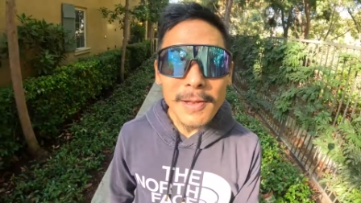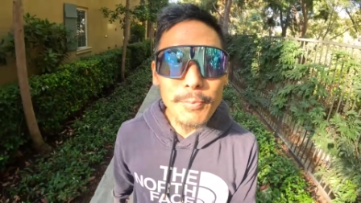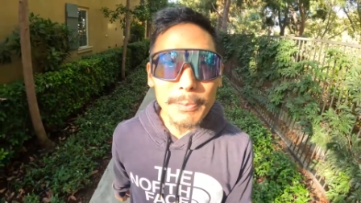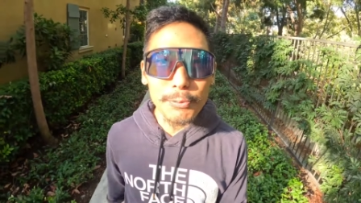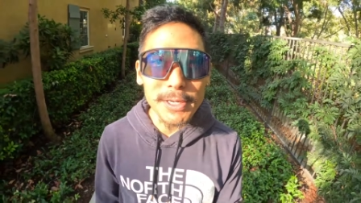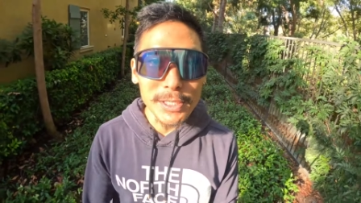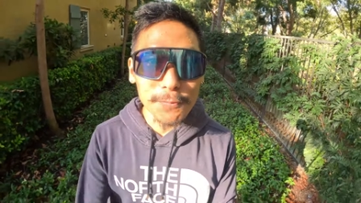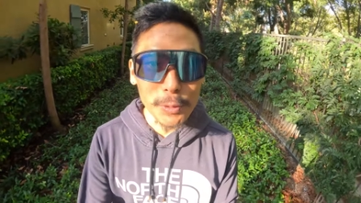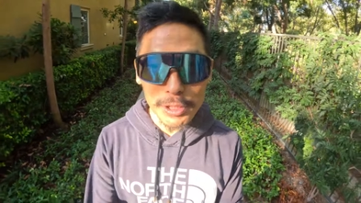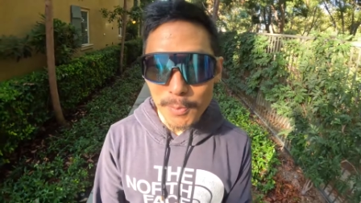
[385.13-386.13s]
in preparation
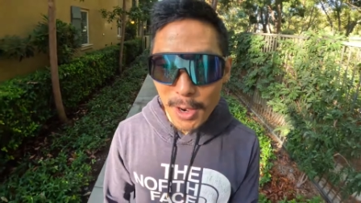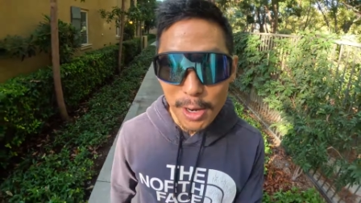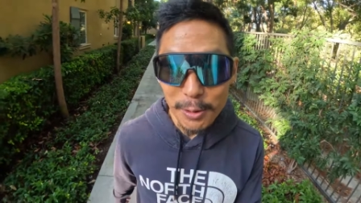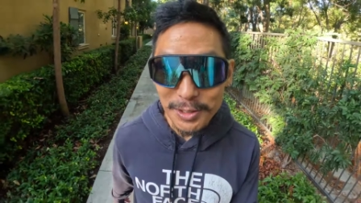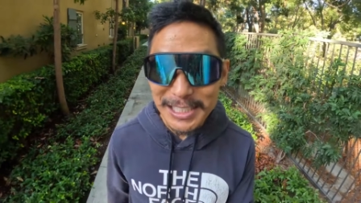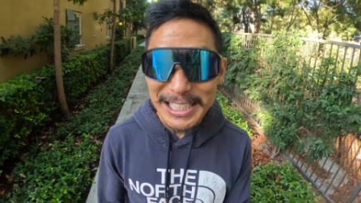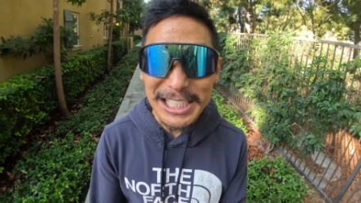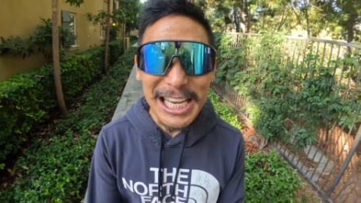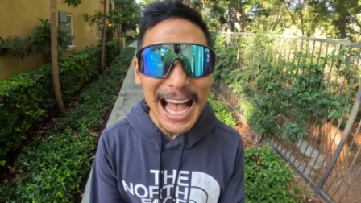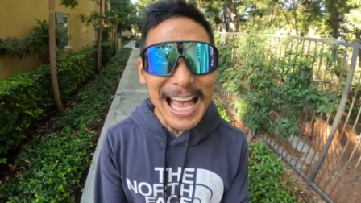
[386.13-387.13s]
for tomorrow's
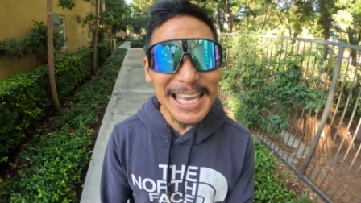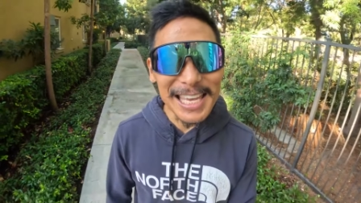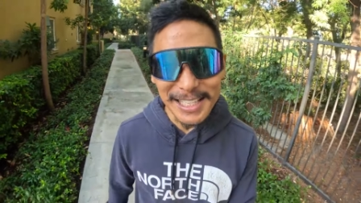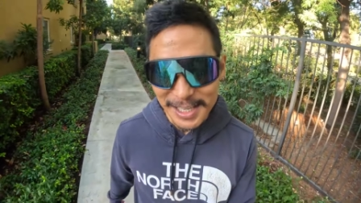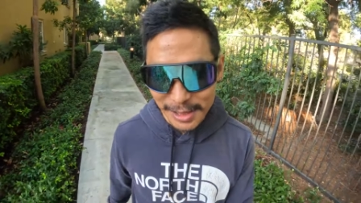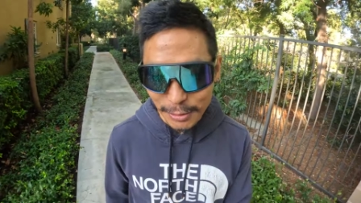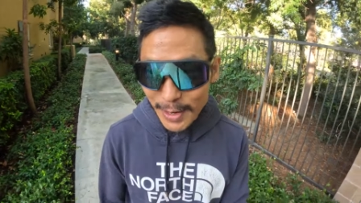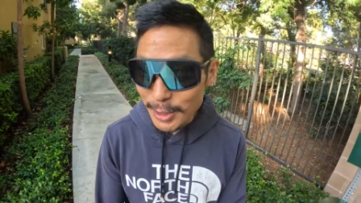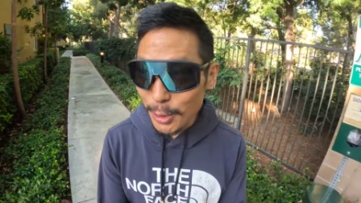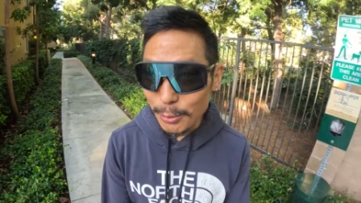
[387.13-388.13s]
giant
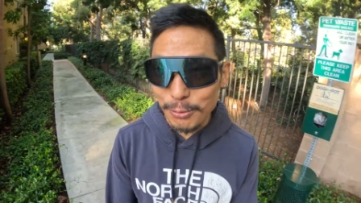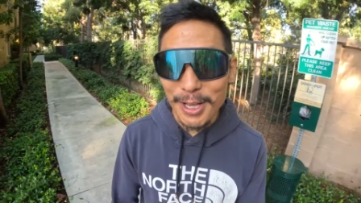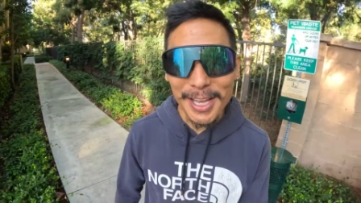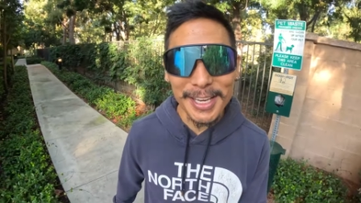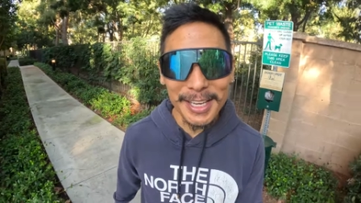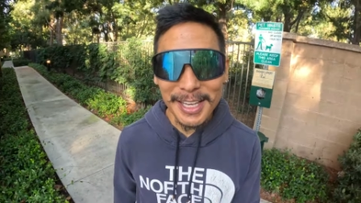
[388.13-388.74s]
threshold run